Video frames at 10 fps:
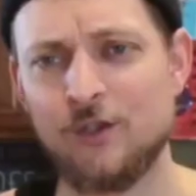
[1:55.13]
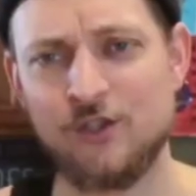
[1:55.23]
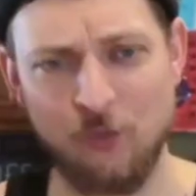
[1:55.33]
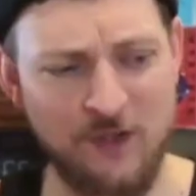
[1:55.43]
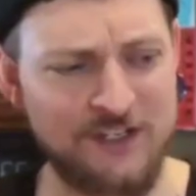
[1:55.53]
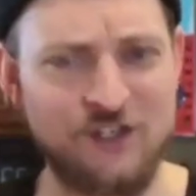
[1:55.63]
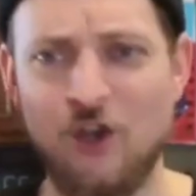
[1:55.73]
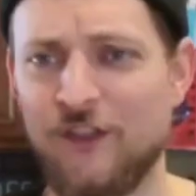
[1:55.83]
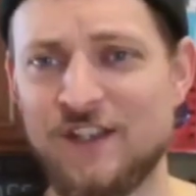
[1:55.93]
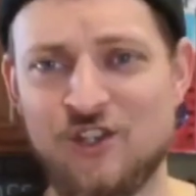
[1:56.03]
So what does
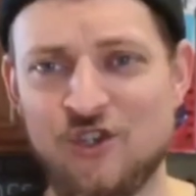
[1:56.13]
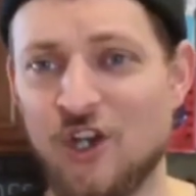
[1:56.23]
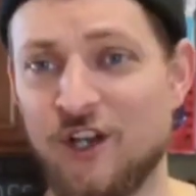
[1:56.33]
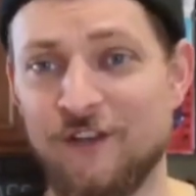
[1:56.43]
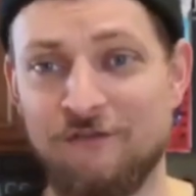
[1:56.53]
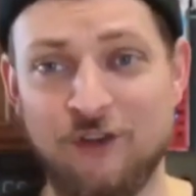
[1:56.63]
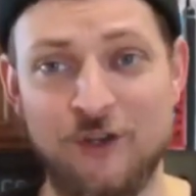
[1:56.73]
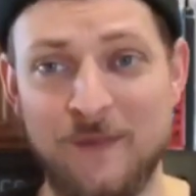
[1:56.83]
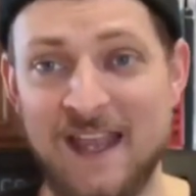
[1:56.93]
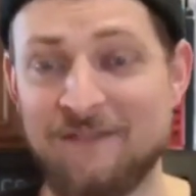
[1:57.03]
all this junk in
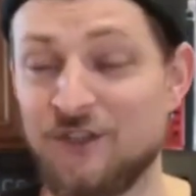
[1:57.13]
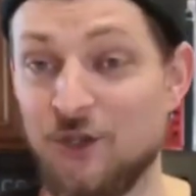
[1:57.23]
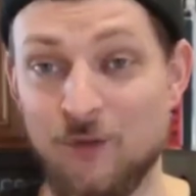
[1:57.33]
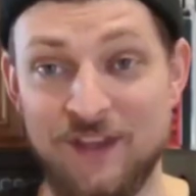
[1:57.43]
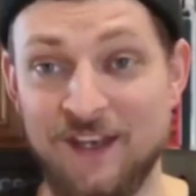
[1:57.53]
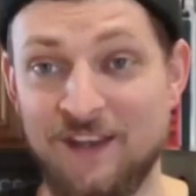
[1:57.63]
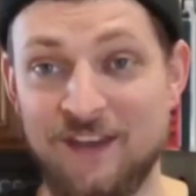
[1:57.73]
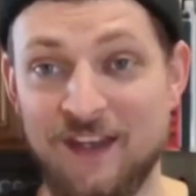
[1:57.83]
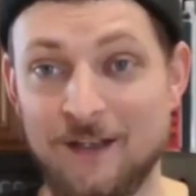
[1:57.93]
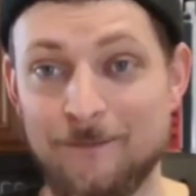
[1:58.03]
front of me have to do with
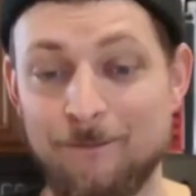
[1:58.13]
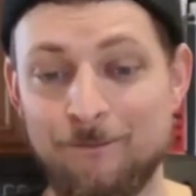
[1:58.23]
anything?